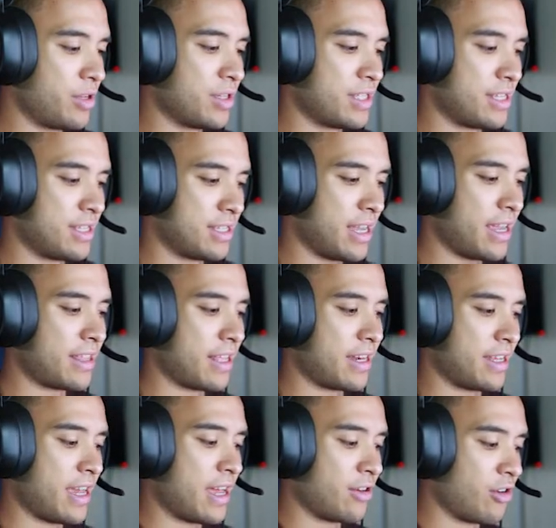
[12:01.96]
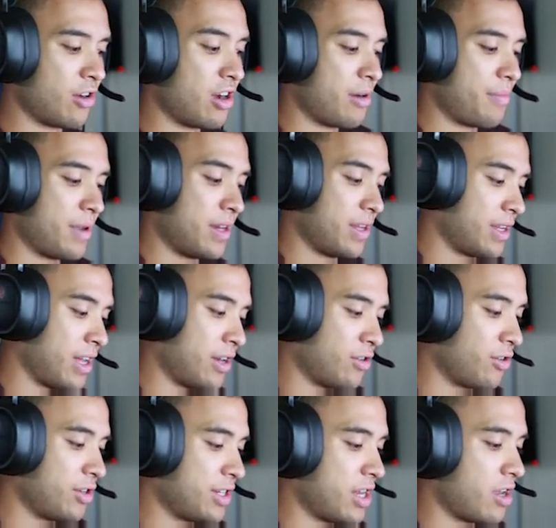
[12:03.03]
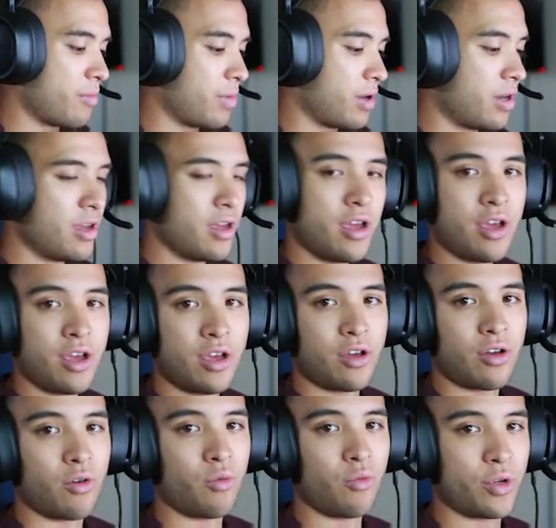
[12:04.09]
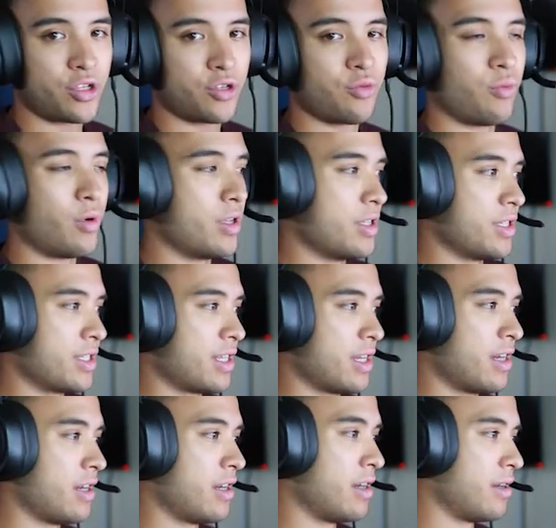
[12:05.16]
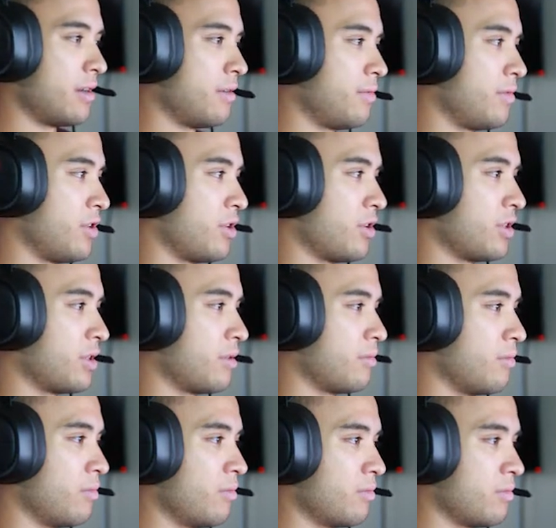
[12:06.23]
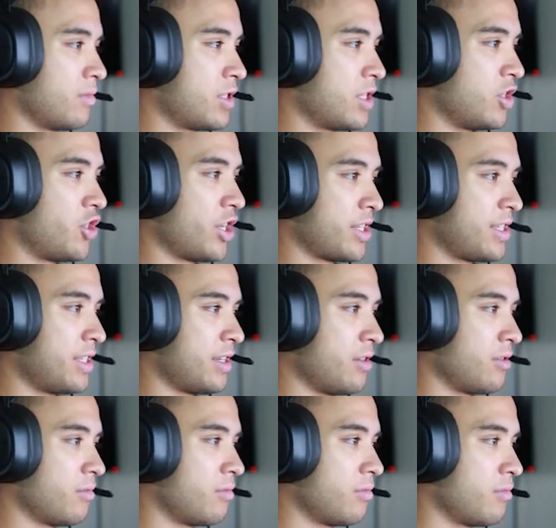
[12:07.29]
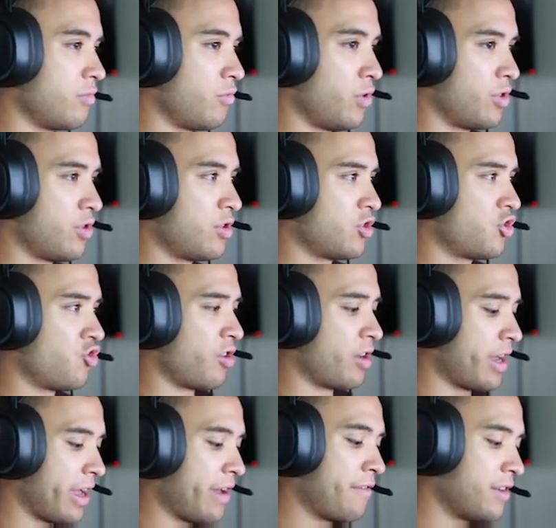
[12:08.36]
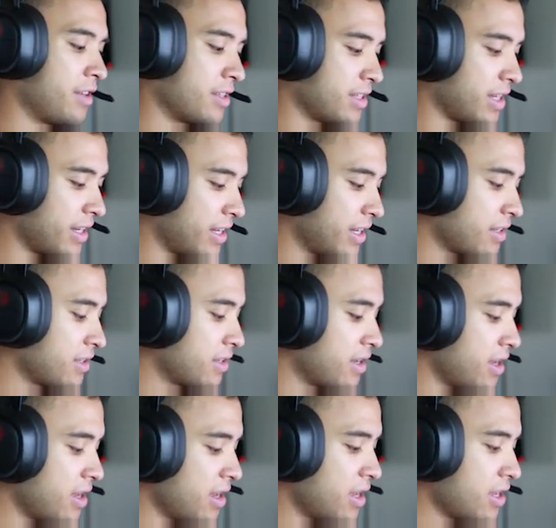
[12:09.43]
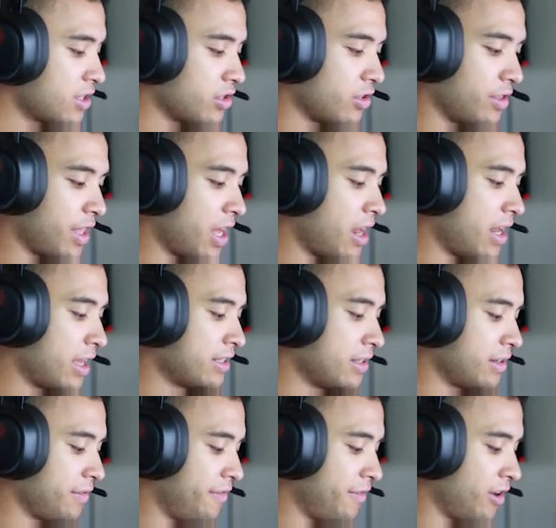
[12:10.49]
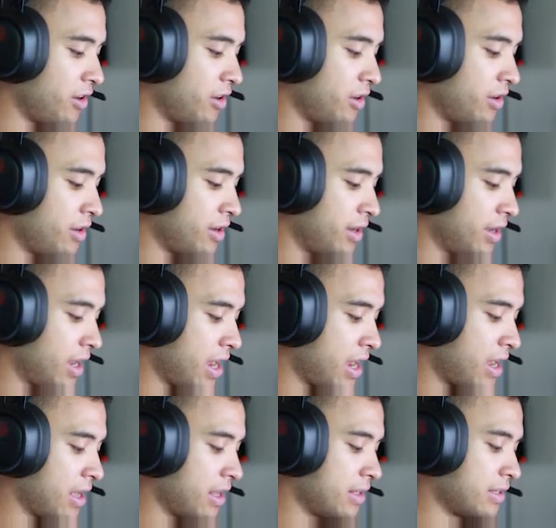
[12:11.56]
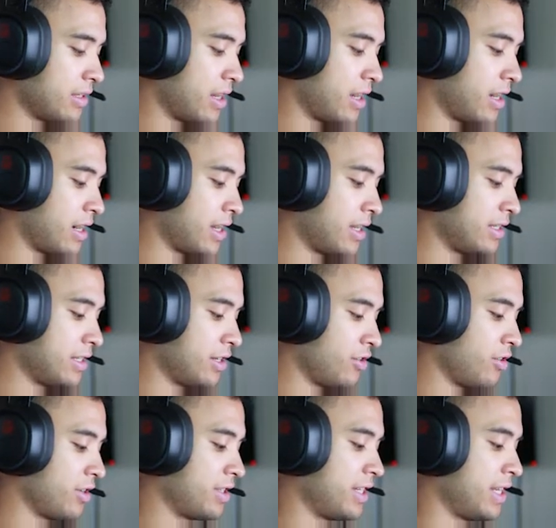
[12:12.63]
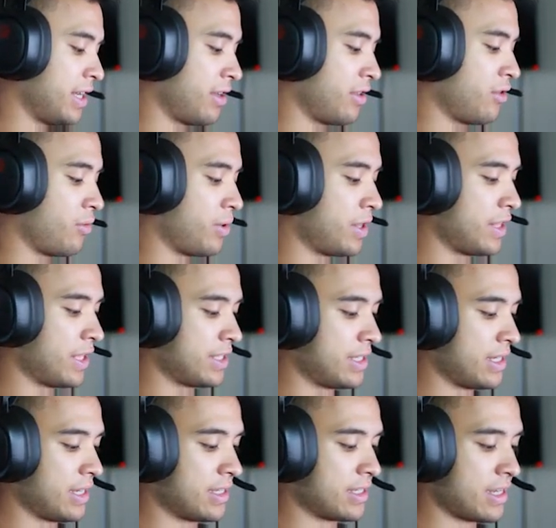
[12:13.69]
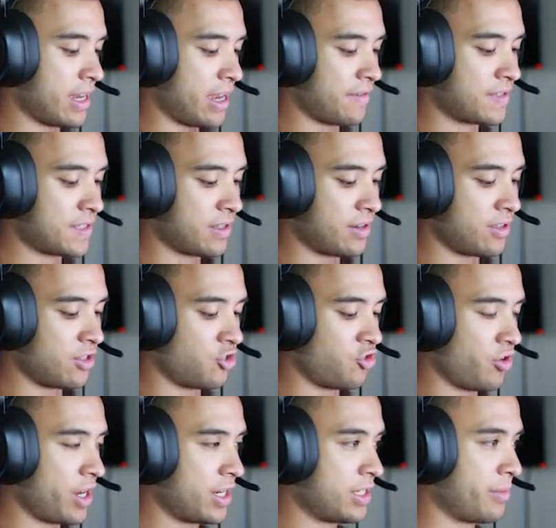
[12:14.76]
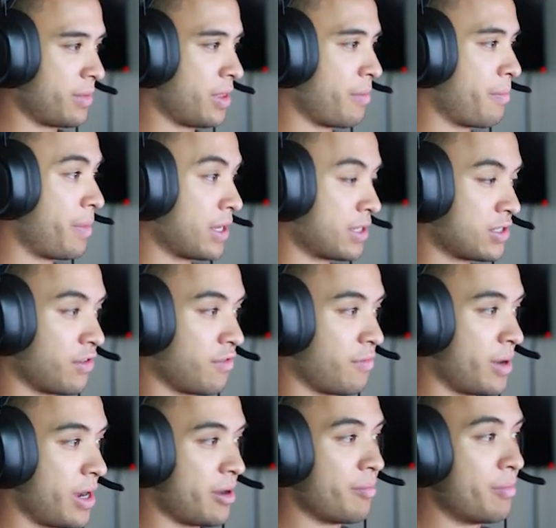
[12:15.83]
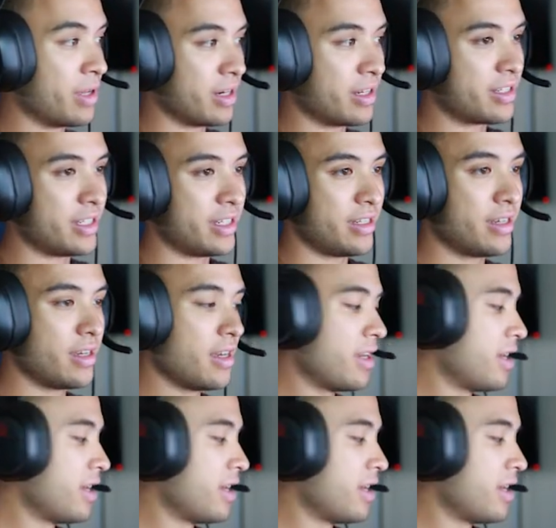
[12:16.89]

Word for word: Because it's saying that it can go up and it can go down, but which ones are you know suggesting with stronger evidence, I guess. So that I didn't follow, and I did not tick the one that says I have studied the trade to the best of my ability.